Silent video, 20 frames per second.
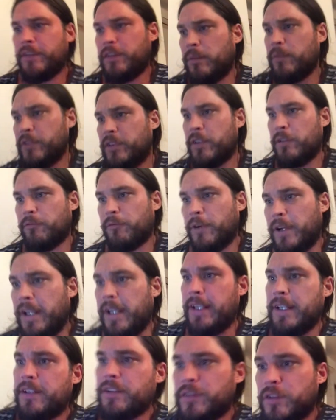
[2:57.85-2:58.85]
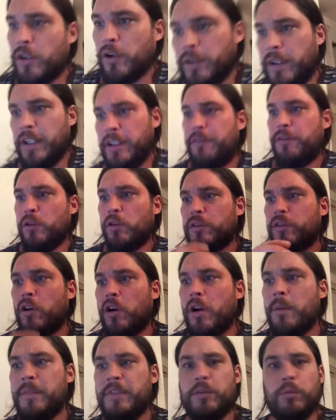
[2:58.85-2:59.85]
So I'm just going to read. So if your
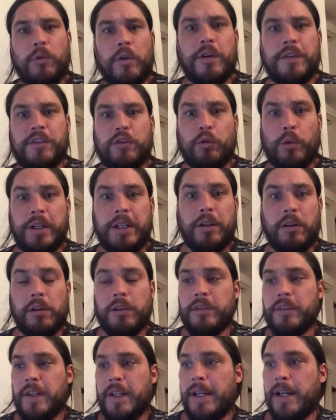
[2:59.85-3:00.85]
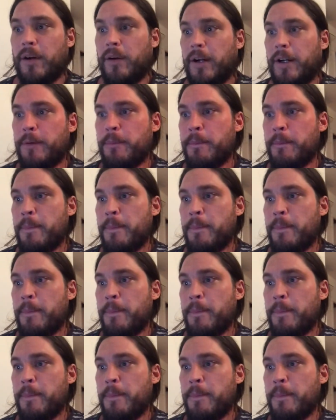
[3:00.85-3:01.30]
time is worth $20 an hour,